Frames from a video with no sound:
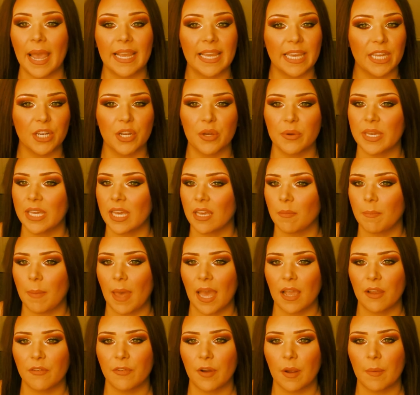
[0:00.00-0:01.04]
I get no
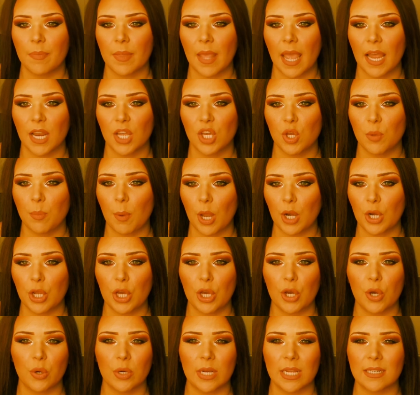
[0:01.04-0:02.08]
kickback from that coupon
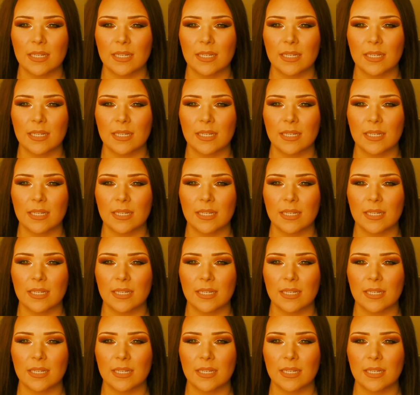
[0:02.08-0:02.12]
code.